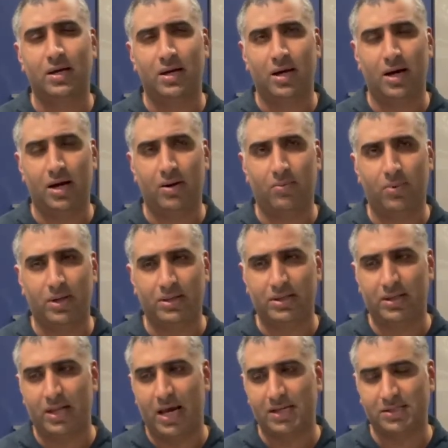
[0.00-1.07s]
uh, what
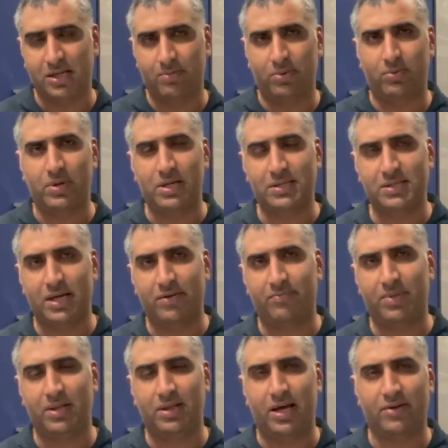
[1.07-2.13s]
the last couple weeks have
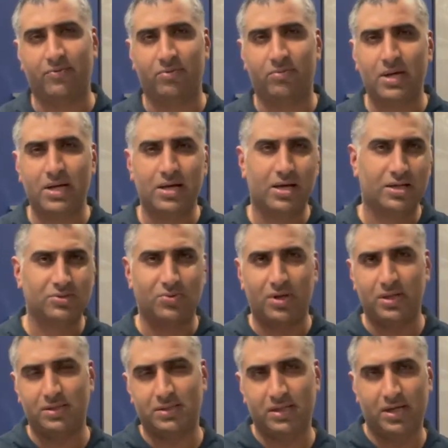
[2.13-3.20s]
been like for me, as
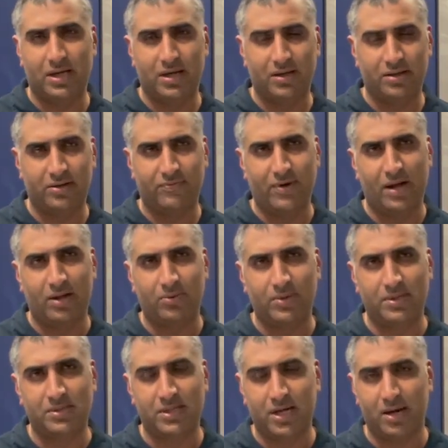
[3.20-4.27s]
well as uh, the following
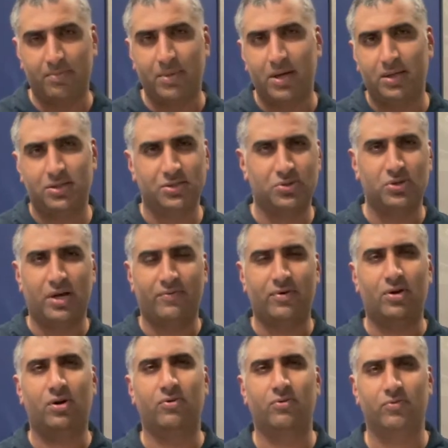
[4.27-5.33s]
weeks to come, just so you have an
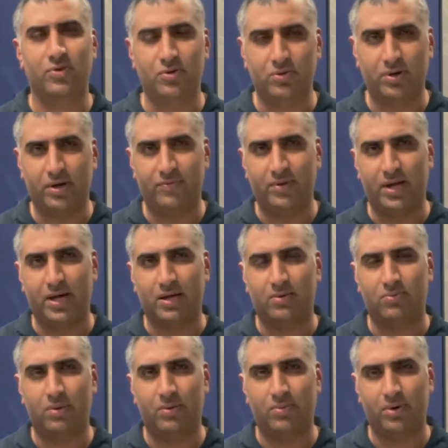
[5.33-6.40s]
overview of like
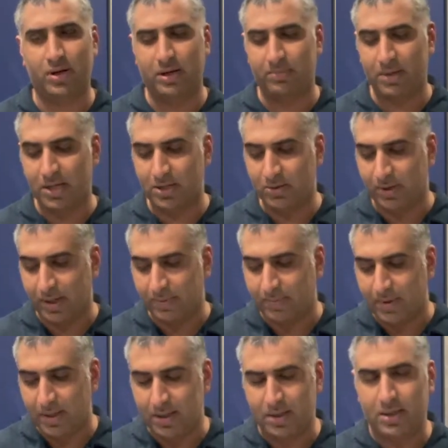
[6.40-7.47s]
what we're gonna be doing.
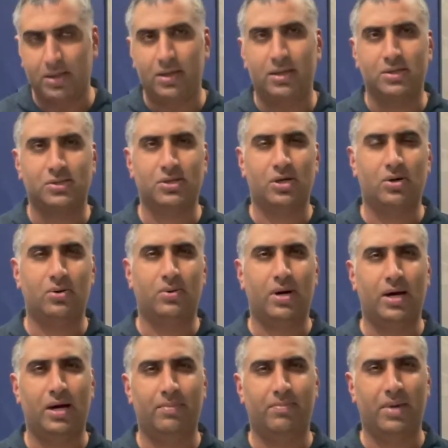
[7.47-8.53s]
So
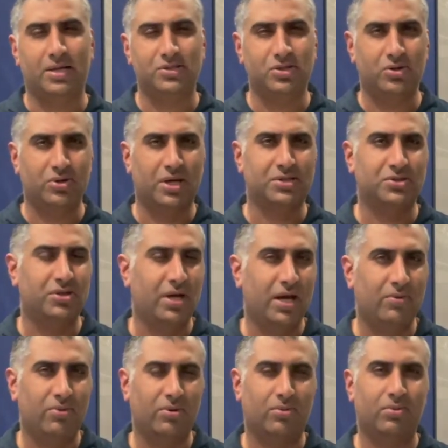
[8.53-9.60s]
um, as you know,
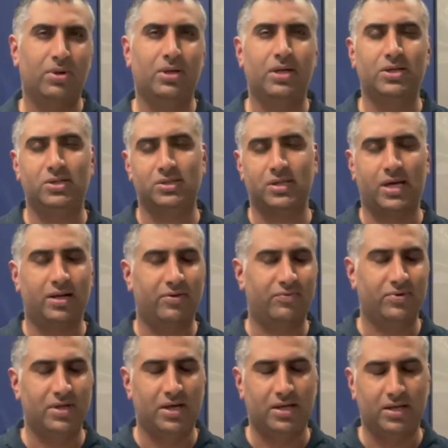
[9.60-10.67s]
yesterday we were really just kind
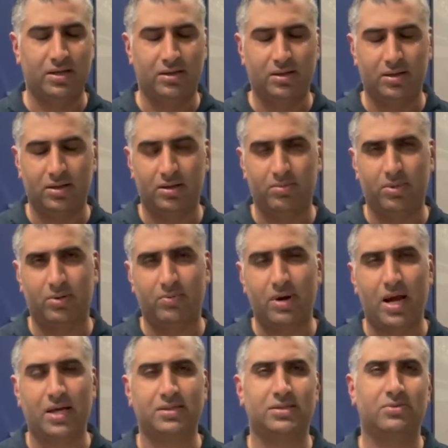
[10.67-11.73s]
of taking a little bit of
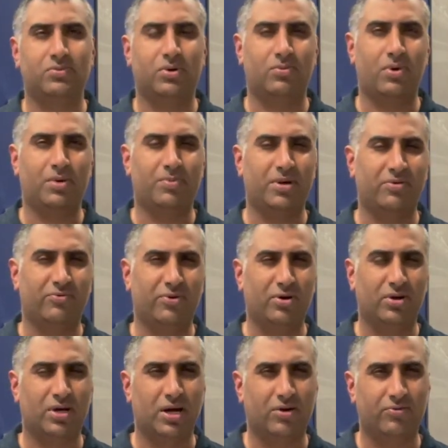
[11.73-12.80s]
rest. We were being
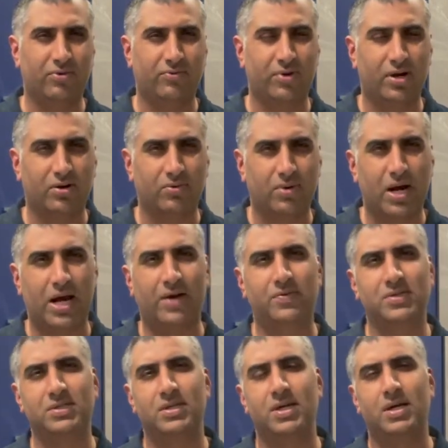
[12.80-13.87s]
very careful of our
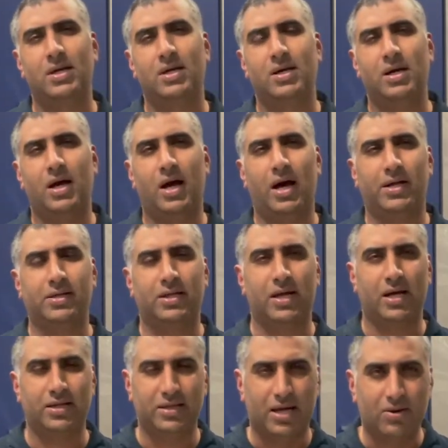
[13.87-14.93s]
grafts. Uh,
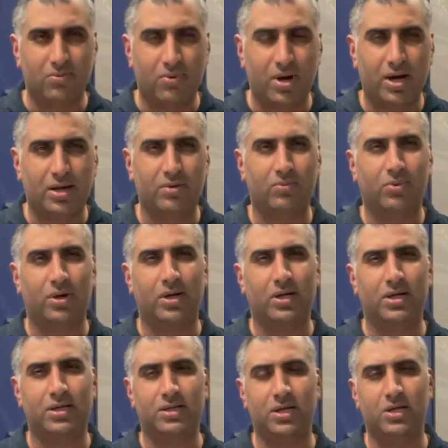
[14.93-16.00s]
today on day one, we're gonna
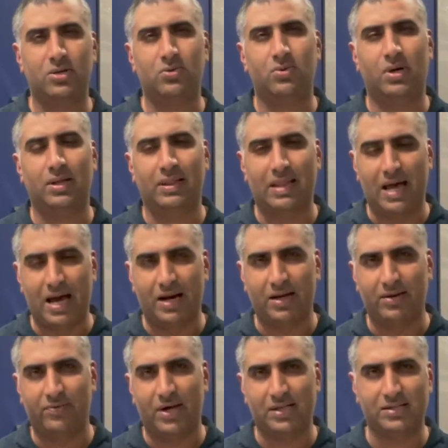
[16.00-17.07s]
continue a lot
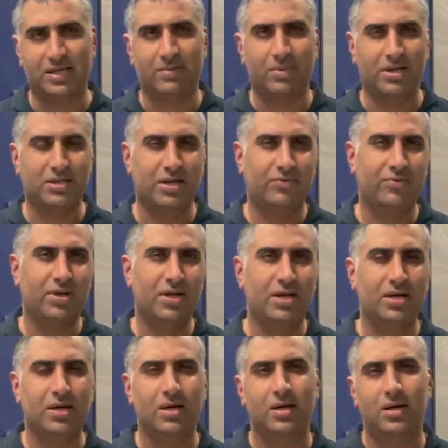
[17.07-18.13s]
of that same
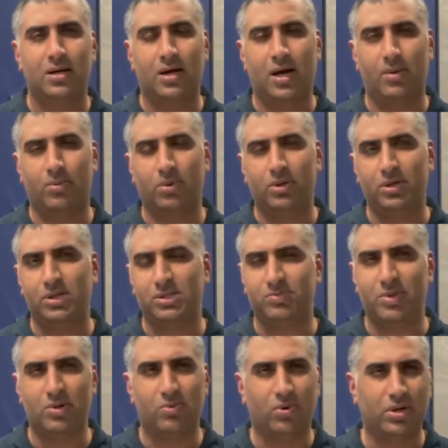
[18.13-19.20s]
activity. Uh, really just
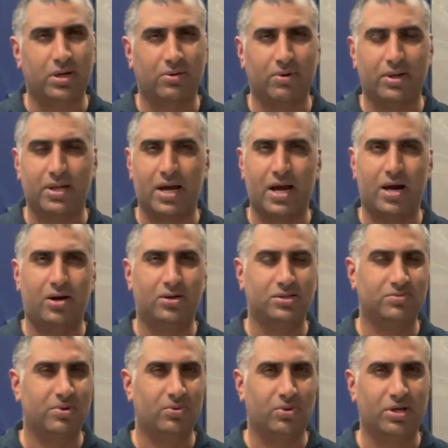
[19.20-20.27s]
be working around the
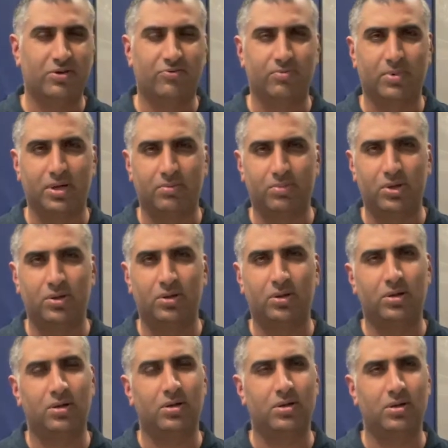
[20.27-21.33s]
house, maybe working from a
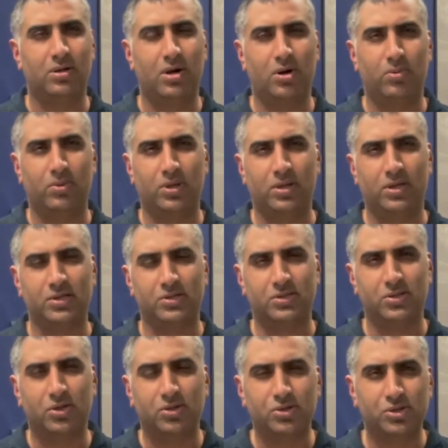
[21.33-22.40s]
computer, no real
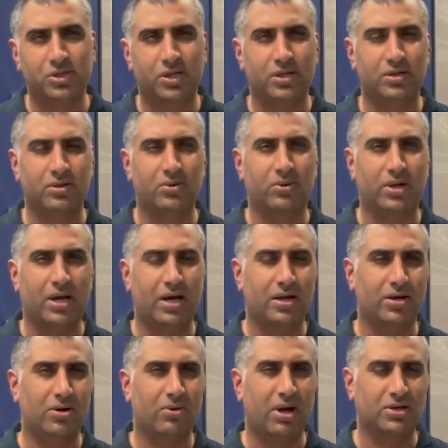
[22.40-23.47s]
exertion going on,
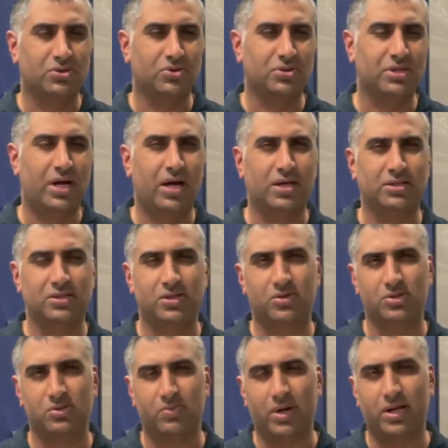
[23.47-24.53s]
no exercise, no
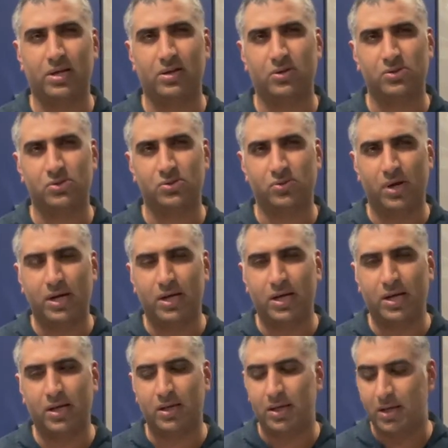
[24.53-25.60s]
sweating, no
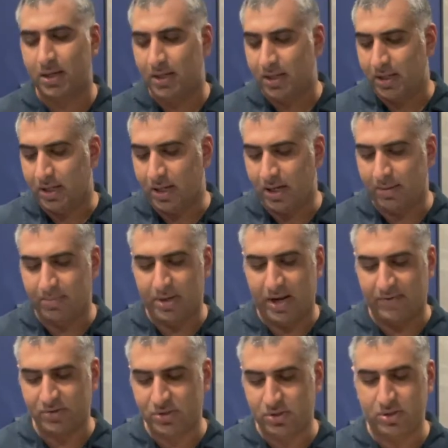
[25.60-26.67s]
straining. Um, but
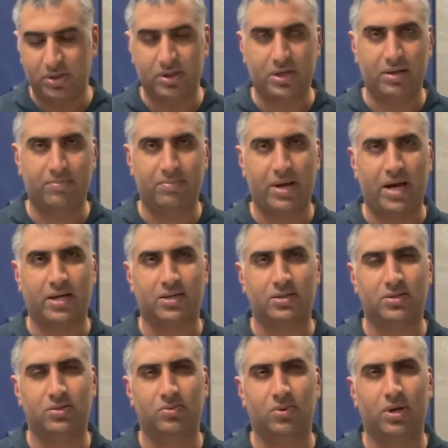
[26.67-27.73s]
obviously you can get back
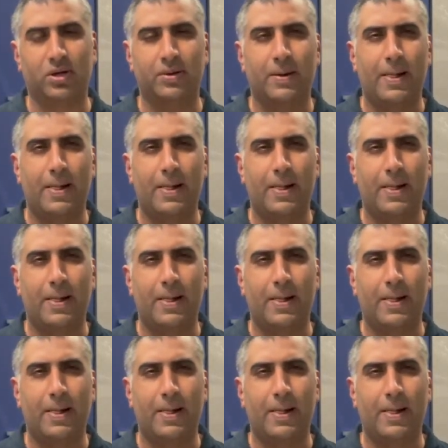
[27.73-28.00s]
to work.